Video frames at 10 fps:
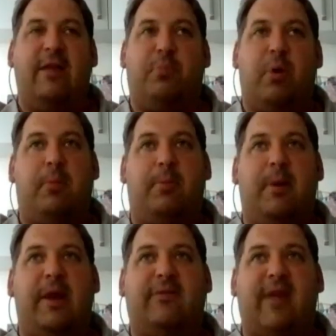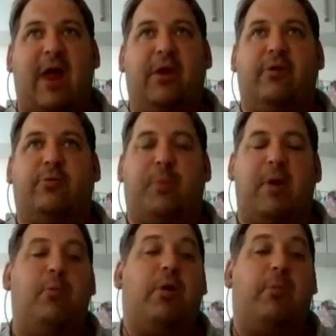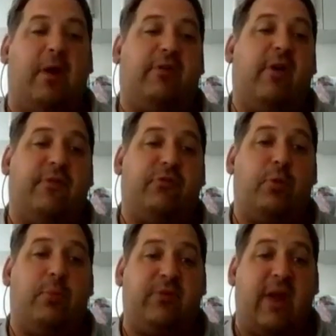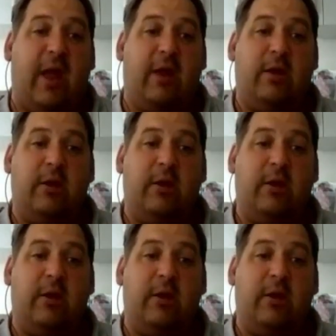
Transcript: is probably down as being one of my toughest swims yet.